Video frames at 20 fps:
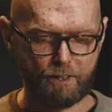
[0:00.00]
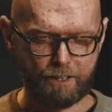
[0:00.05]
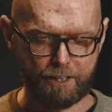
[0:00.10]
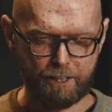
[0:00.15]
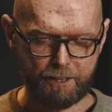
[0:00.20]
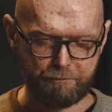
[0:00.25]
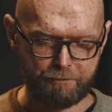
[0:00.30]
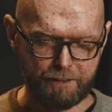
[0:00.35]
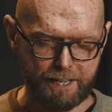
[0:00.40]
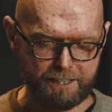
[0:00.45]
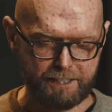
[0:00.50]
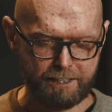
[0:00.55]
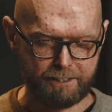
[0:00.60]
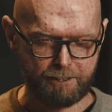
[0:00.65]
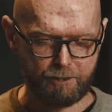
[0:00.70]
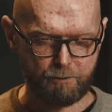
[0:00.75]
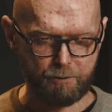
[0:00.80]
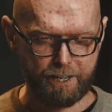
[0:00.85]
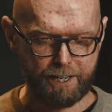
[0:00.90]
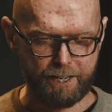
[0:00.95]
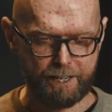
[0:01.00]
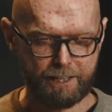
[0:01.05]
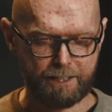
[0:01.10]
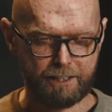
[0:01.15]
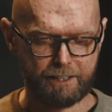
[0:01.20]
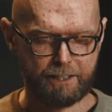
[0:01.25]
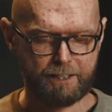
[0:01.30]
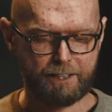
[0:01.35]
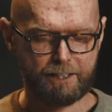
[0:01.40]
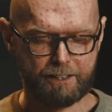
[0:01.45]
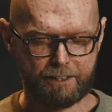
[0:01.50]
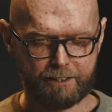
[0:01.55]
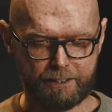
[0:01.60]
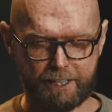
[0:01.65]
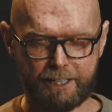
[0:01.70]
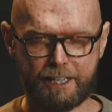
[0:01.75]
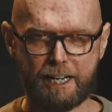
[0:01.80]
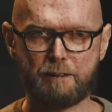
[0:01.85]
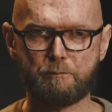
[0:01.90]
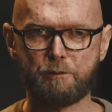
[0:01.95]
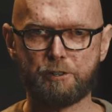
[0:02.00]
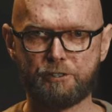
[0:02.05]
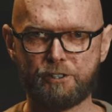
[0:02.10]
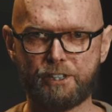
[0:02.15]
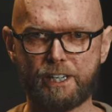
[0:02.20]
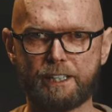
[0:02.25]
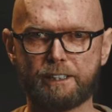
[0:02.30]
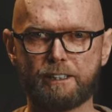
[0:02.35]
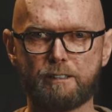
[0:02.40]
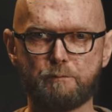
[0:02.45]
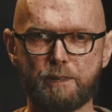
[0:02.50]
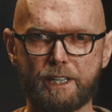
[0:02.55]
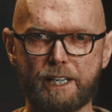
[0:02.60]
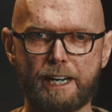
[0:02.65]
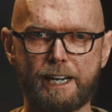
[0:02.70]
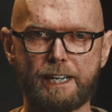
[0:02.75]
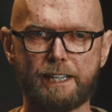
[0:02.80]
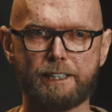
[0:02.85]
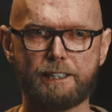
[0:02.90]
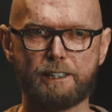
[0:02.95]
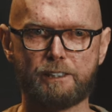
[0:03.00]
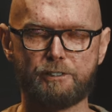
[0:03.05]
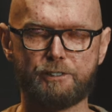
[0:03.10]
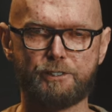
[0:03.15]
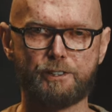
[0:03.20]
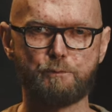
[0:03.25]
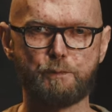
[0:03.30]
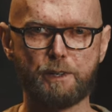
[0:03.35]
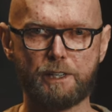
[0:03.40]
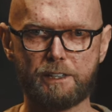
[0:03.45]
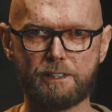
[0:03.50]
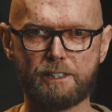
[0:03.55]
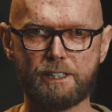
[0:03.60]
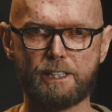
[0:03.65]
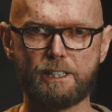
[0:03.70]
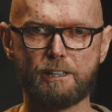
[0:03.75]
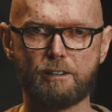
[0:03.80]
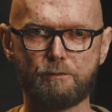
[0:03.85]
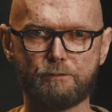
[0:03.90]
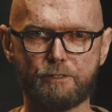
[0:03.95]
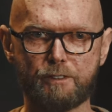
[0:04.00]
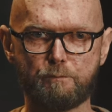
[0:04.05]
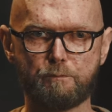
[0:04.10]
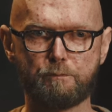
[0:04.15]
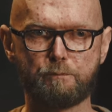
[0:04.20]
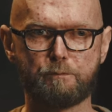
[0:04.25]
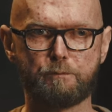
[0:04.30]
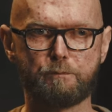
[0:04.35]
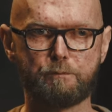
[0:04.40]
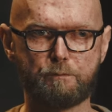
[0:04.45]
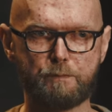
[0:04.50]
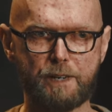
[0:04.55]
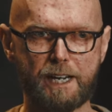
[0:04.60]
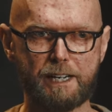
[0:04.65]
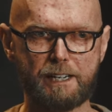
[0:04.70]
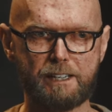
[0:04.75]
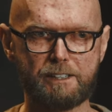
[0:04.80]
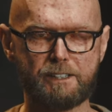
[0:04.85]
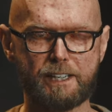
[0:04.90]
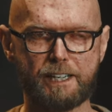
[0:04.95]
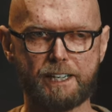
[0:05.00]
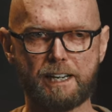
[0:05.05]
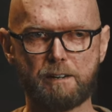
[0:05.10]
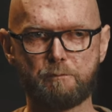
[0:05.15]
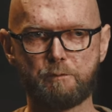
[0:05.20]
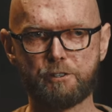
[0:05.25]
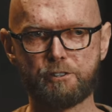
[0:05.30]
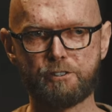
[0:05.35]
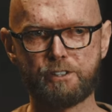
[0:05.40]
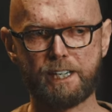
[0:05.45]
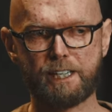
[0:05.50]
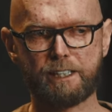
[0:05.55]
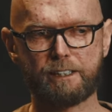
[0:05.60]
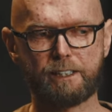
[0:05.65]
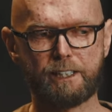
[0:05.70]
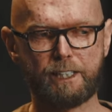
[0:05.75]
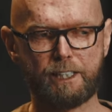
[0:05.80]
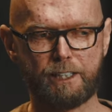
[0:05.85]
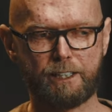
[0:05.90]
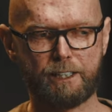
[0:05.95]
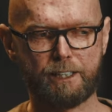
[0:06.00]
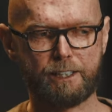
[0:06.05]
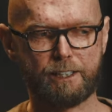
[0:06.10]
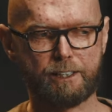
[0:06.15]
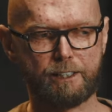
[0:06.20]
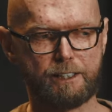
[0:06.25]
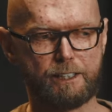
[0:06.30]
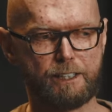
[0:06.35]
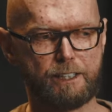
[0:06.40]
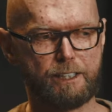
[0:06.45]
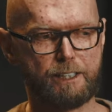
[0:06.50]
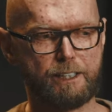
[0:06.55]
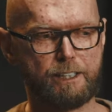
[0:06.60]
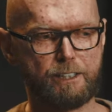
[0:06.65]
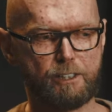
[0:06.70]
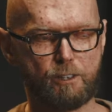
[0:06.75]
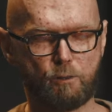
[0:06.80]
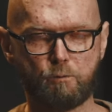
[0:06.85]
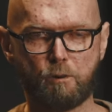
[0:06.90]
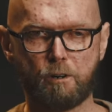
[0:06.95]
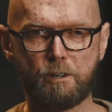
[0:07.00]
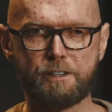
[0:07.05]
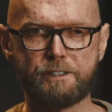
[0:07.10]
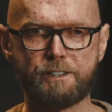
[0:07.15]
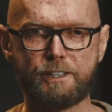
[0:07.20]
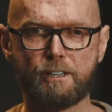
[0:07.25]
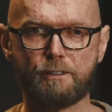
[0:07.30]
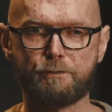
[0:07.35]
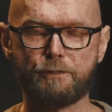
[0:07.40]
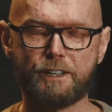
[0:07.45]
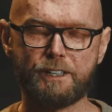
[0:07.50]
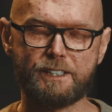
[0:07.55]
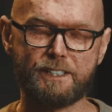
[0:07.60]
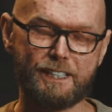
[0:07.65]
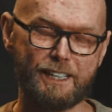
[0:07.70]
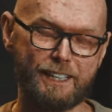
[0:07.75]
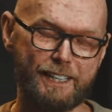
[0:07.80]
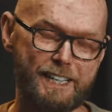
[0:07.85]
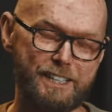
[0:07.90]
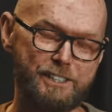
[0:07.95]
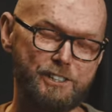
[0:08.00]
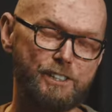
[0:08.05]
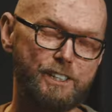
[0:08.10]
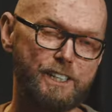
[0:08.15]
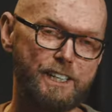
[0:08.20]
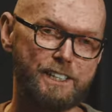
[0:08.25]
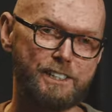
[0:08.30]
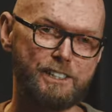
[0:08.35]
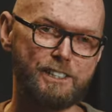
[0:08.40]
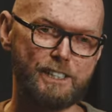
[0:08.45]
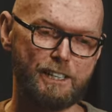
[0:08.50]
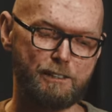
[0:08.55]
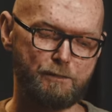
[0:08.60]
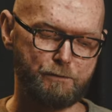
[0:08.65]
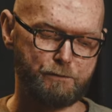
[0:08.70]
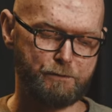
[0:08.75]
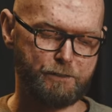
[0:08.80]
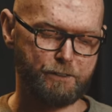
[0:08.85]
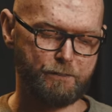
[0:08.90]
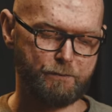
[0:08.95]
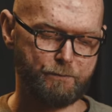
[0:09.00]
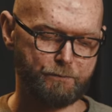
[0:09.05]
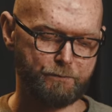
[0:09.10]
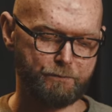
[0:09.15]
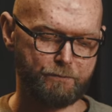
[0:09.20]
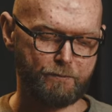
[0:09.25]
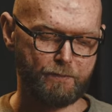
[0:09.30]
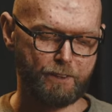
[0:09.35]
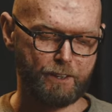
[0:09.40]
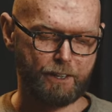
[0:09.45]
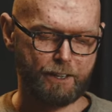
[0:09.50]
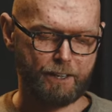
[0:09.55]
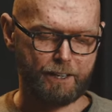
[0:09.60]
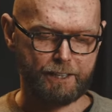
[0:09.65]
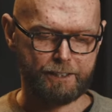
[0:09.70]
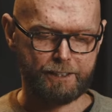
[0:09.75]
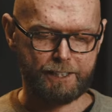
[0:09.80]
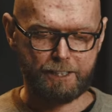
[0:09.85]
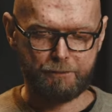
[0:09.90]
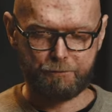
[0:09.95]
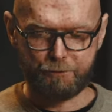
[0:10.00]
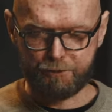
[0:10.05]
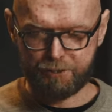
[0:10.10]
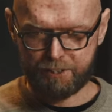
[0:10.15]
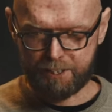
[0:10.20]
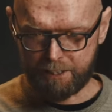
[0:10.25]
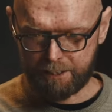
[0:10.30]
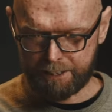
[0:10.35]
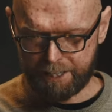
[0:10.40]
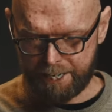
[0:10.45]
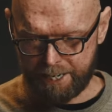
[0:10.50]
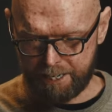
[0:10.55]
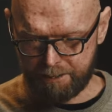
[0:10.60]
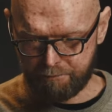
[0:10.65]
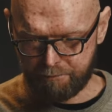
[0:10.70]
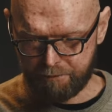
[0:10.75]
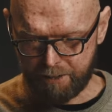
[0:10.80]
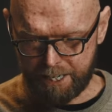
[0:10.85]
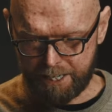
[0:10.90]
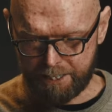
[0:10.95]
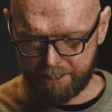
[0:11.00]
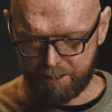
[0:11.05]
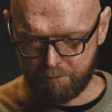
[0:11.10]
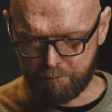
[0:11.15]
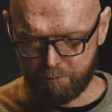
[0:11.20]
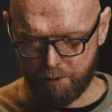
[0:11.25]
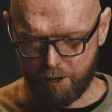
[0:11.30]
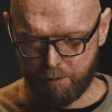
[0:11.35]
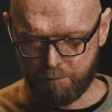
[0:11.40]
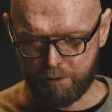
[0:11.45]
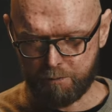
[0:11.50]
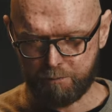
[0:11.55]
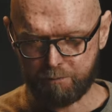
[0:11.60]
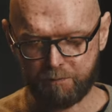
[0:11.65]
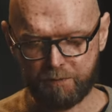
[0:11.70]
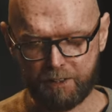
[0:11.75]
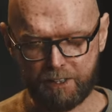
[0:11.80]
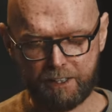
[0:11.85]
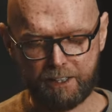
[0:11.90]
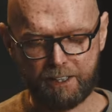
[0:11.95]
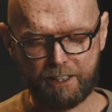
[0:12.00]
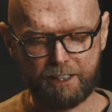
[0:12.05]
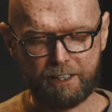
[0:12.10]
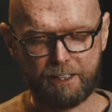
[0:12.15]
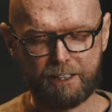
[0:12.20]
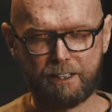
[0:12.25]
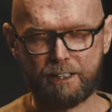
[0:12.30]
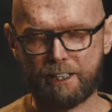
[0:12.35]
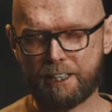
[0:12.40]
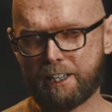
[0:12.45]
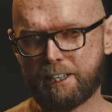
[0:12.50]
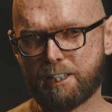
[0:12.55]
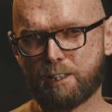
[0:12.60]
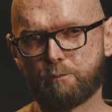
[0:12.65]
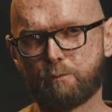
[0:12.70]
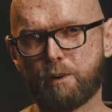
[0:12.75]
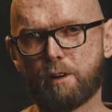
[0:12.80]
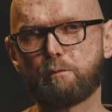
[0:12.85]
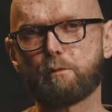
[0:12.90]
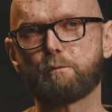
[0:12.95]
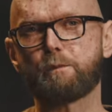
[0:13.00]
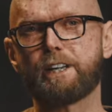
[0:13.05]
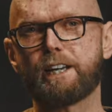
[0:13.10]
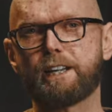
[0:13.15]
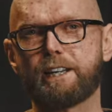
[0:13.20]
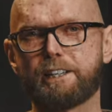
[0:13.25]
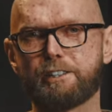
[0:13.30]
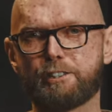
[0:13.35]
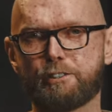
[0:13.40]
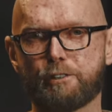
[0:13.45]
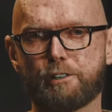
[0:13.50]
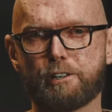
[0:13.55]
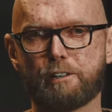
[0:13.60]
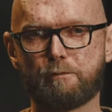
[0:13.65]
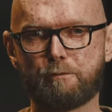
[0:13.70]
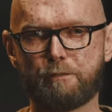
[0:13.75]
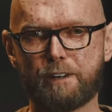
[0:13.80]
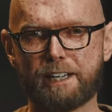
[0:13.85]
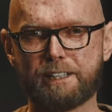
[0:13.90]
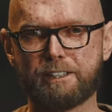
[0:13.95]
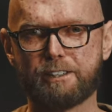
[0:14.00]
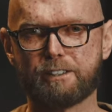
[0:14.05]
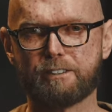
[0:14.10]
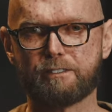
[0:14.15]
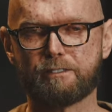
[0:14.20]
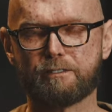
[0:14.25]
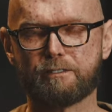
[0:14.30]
If that is okay, then I would check the mechanical stability of the panels, and I would check the quality of installation itself. And then if you still can't find the problem, then it's probably an external factor.